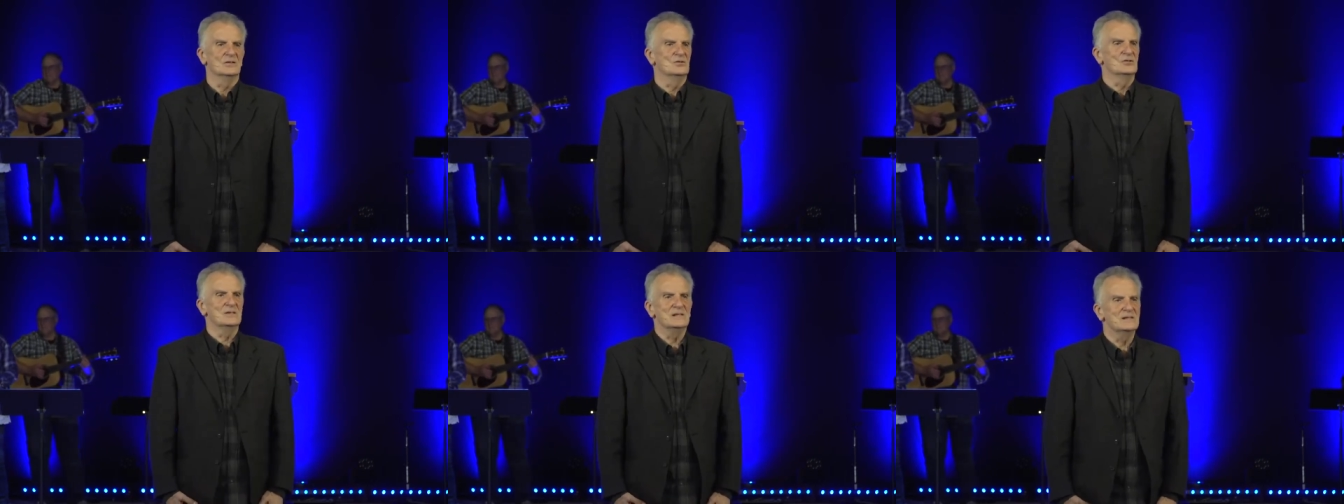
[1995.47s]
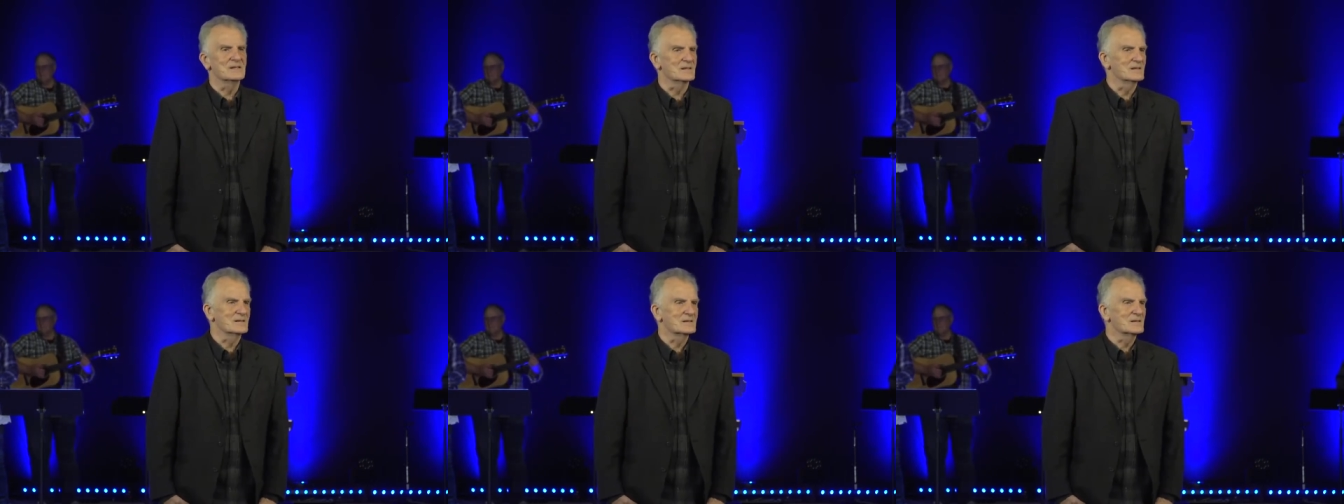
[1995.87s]

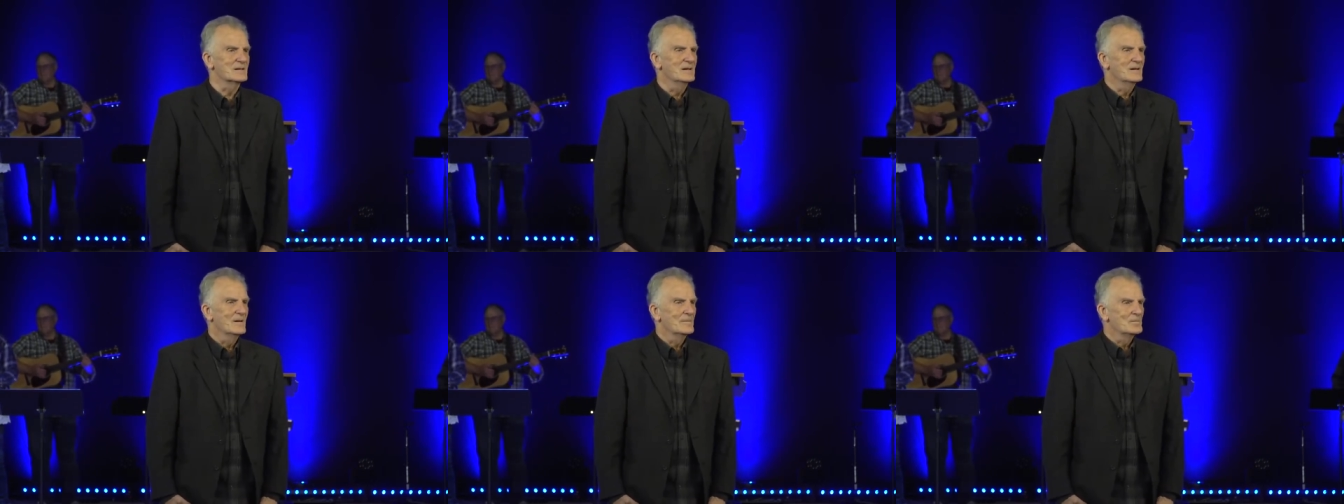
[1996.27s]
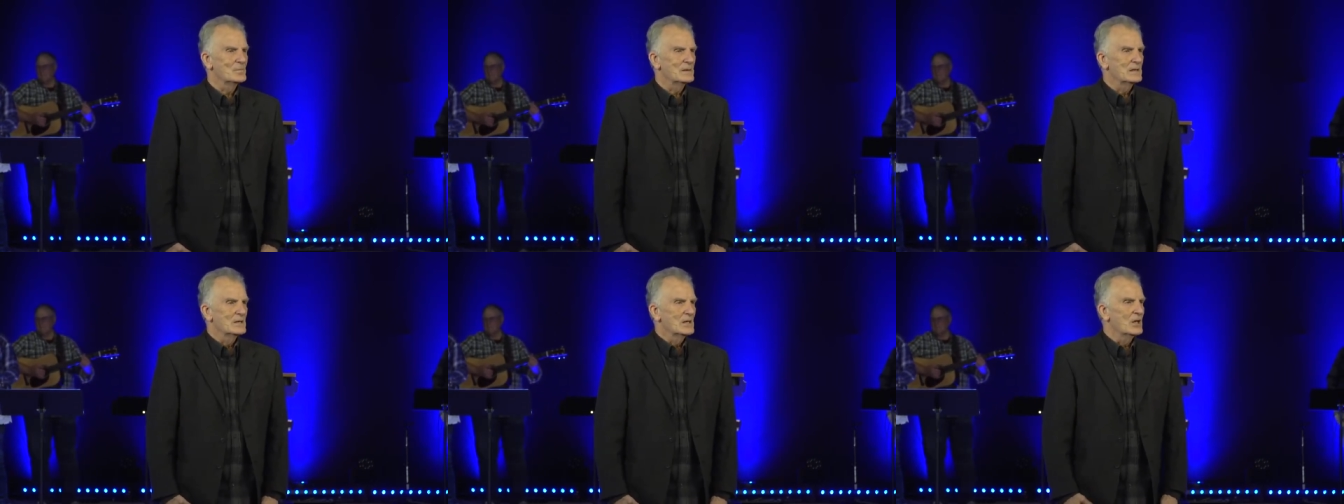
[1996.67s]
Jesus.
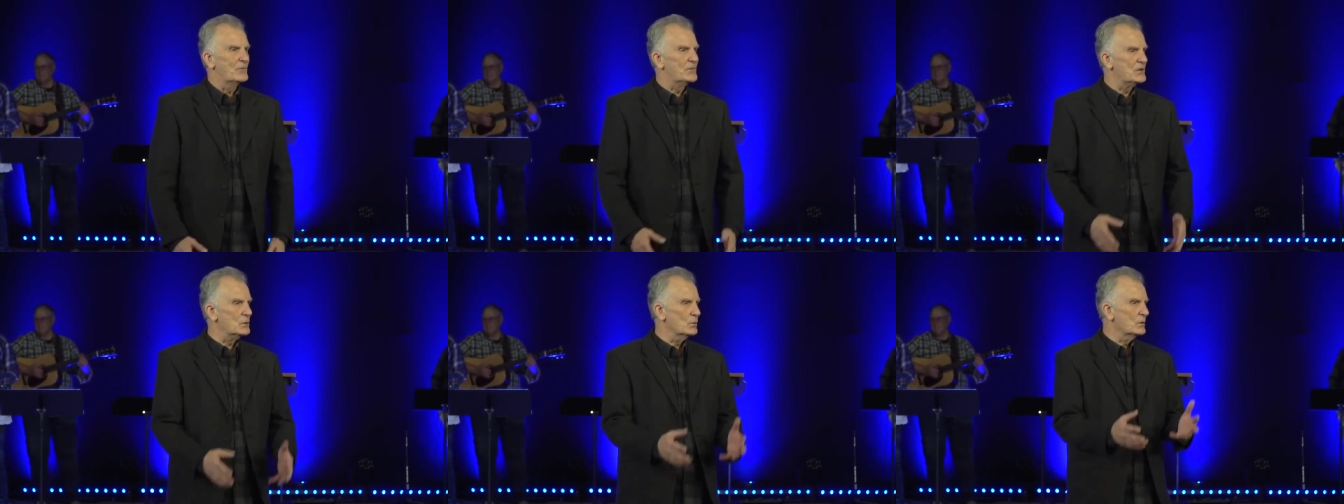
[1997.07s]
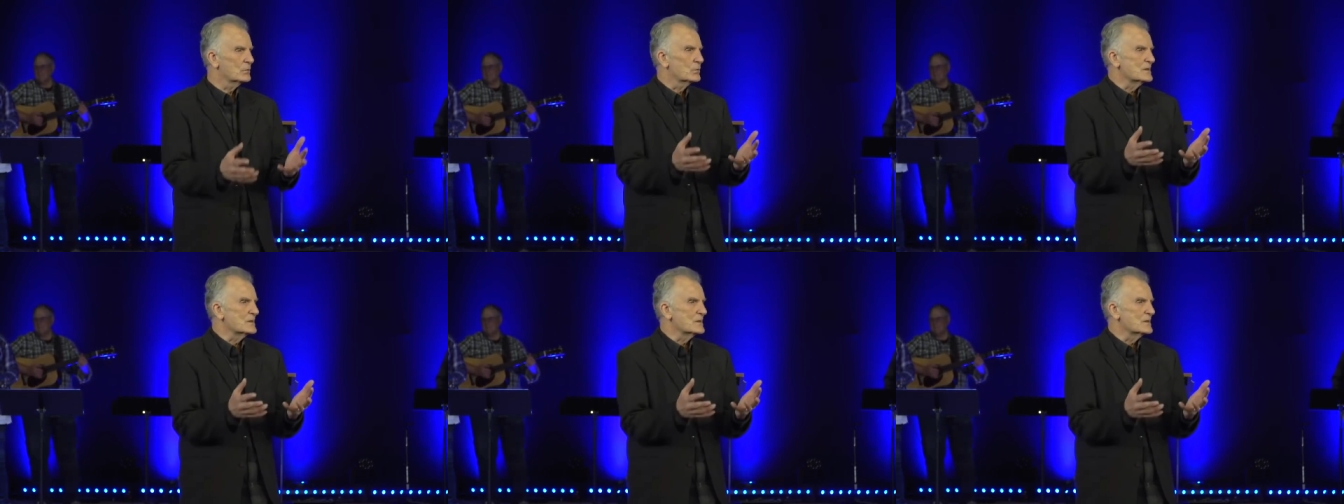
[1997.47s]
If you would